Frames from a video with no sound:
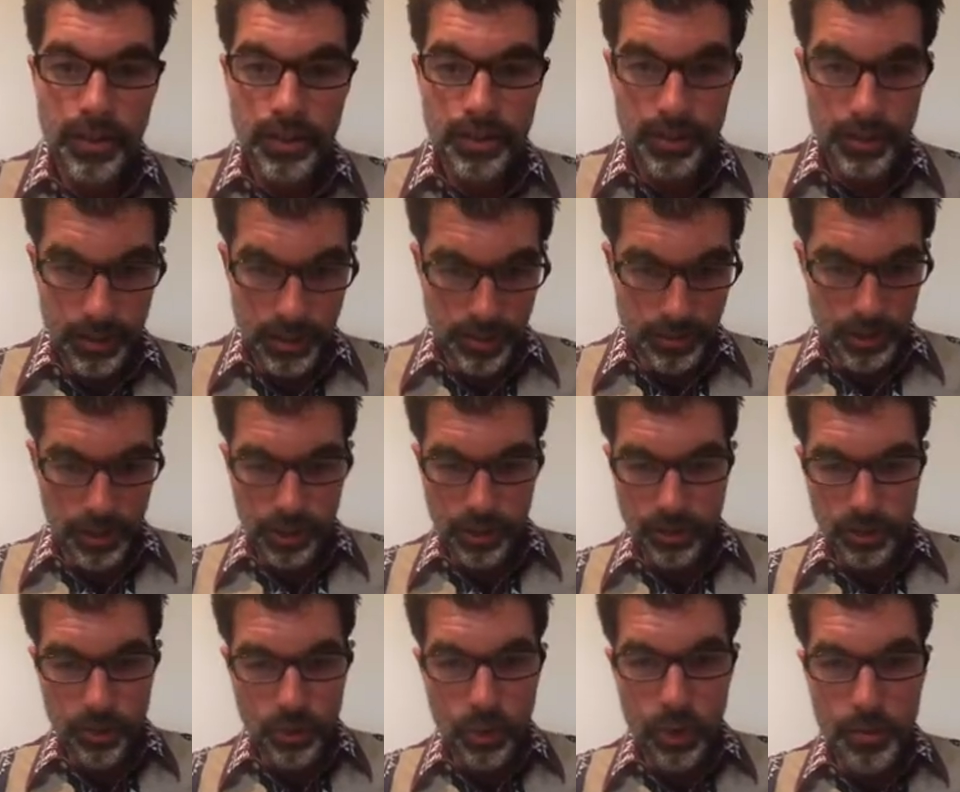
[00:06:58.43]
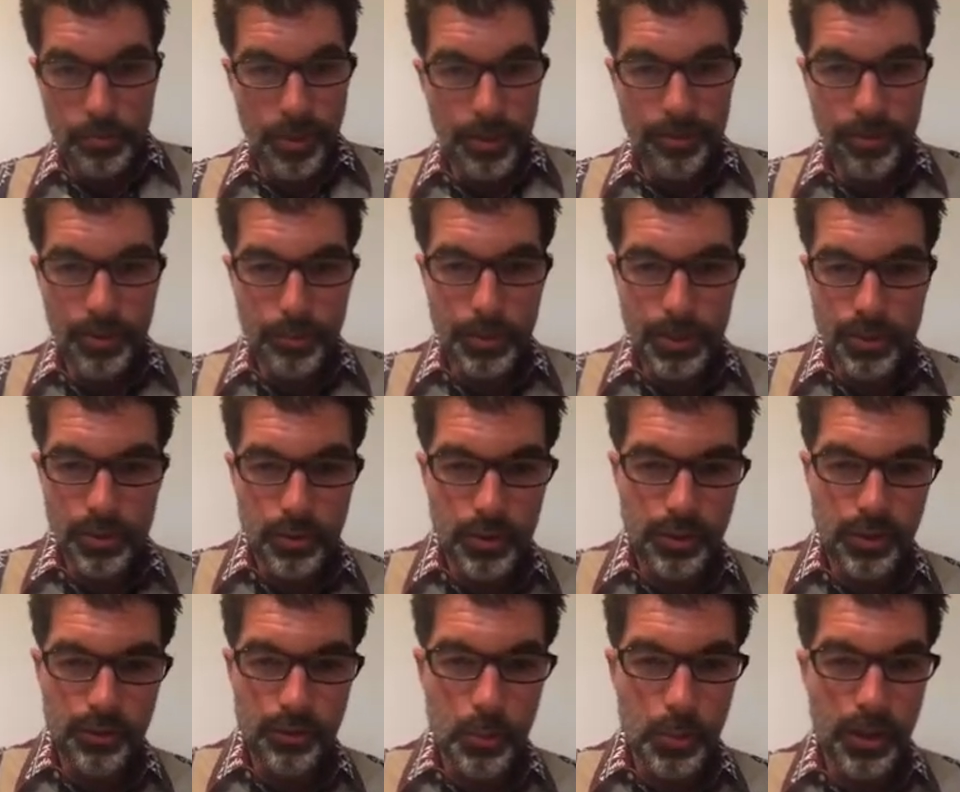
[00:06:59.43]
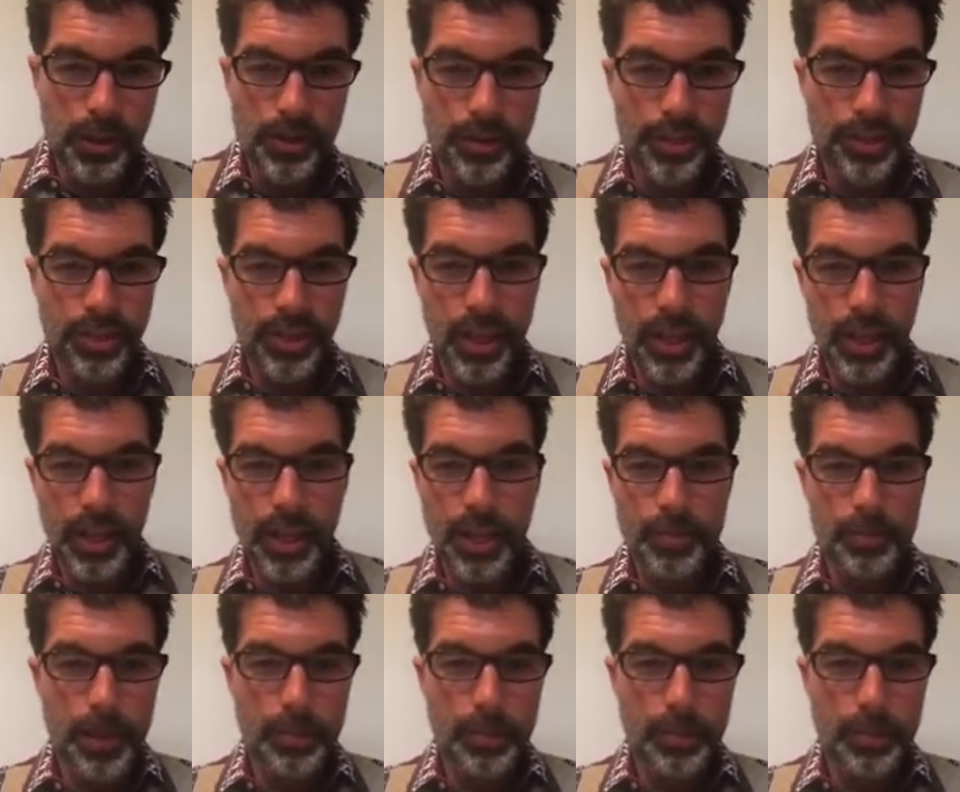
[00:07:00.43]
There we go. Coinbase has been doing this weird thing, it might